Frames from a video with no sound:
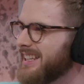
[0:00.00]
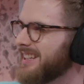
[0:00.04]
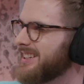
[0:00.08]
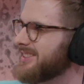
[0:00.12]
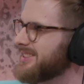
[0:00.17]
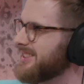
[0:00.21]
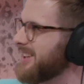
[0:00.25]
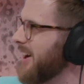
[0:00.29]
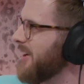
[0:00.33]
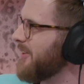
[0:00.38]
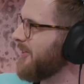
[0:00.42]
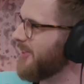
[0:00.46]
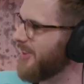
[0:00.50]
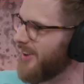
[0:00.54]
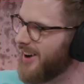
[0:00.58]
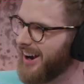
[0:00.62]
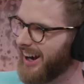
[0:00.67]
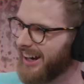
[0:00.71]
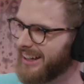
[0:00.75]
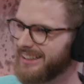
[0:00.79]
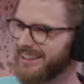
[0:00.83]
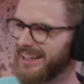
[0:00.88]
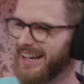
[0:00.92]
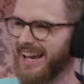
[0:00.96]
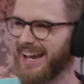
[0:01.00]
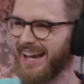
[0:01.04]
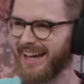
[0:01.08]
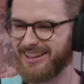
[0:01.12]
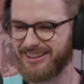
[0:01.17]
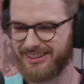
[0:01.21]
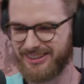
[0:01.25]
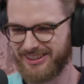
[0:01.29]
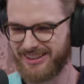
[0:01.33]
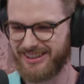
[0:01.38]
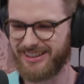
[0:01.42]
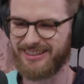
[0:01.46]
They just got walked
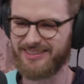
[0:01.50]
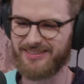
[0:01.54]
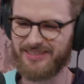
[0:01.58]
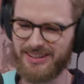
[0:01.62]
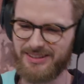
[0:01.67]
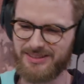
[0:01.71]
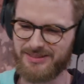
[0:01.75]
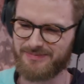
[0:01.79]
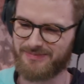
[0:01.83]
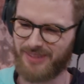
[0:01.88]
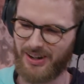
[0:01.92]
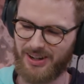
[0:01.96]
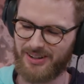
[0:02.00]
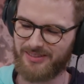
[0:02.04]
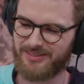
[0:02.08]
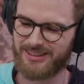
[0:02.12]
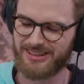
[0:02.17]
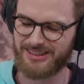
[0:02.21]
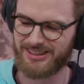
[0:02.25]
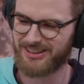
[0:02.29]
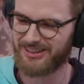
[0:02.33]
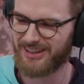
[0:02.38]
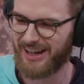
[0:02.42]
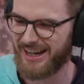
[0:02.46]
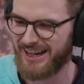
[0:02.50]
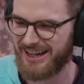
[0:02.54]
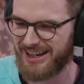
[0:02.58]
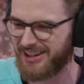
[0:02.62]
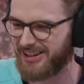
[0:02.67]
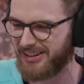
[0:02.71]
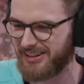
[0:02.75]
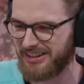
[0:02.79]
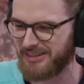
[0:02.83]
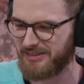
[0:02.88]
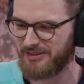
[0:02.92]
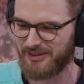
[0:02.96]
at. Oh, that was perfect. I
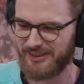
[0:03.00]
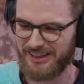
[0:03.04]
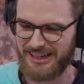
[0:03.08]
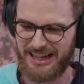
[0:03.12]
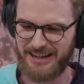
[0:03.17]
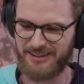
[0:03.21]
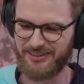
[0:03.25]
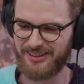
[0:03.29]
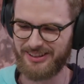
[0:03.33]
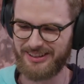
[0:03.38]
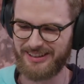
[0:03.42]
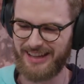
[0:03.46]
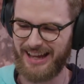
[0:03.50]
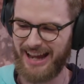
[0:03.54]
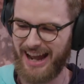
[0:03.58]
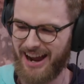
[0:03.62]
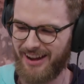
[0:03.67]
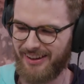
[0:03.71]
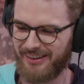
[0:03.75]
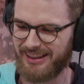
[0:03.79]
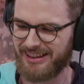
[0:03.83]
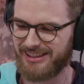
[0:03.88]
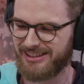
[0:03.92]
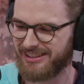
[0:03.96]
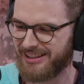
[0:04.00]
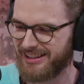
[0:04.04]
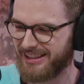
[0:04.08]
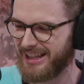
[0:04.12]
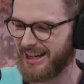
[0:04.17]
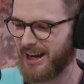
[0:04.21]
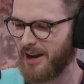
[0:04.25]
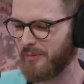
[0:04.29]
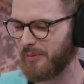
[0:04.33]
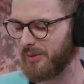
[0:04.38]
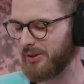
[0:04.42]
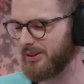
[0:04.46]
agree. Fnatic, how they saw
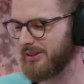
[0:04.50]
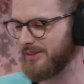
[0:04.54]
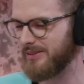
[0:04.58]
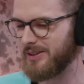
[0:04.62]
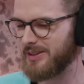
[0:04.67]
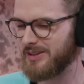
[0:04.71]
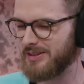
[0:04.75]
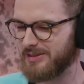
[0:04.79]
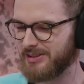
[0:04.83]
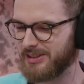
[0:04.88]
that opportunity.